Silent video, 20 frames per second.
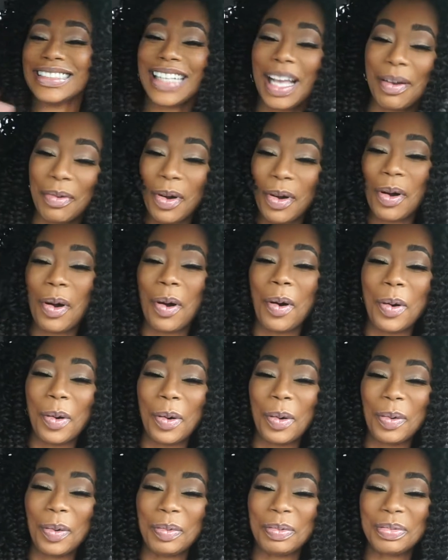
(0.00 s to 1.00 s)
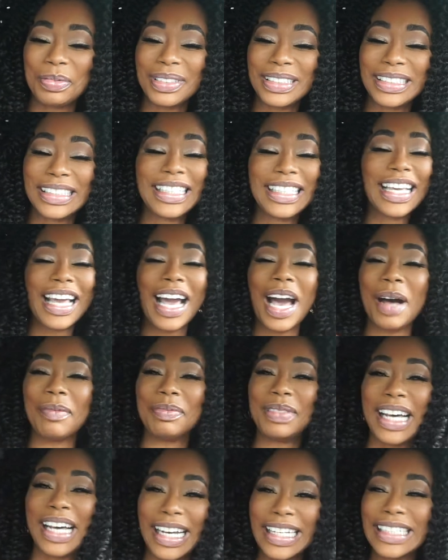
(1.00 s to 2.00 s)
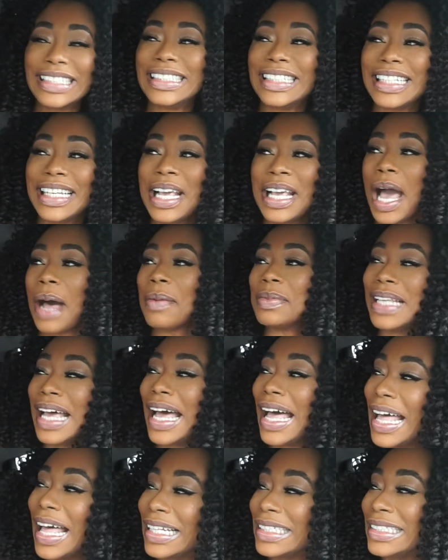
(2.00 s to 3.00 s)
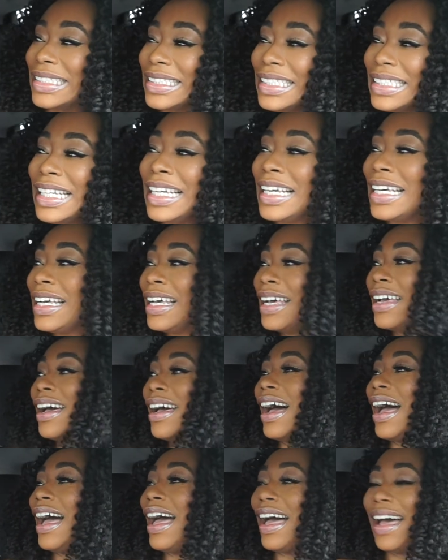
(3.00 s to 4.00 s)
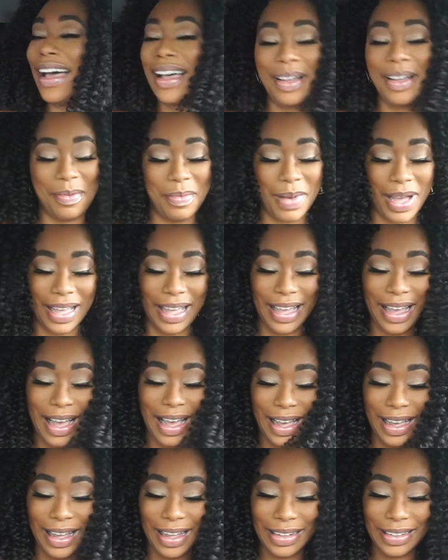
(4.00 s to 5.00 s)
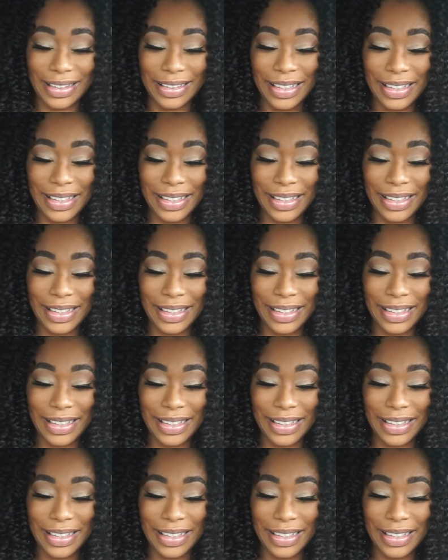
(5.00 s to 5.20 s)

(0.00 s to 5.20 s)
whoa, I'm done, I'm done. Oh my God.